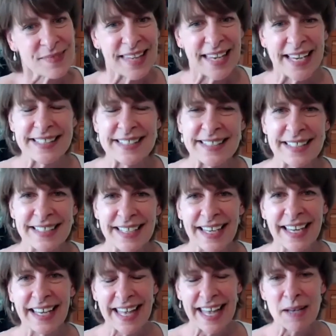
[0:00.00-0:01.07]

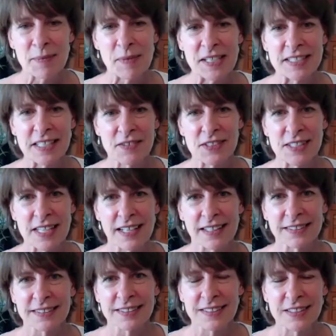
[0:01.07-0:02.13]
it can be a tough
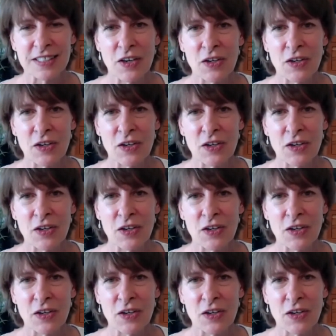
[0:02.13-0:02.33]
sell. So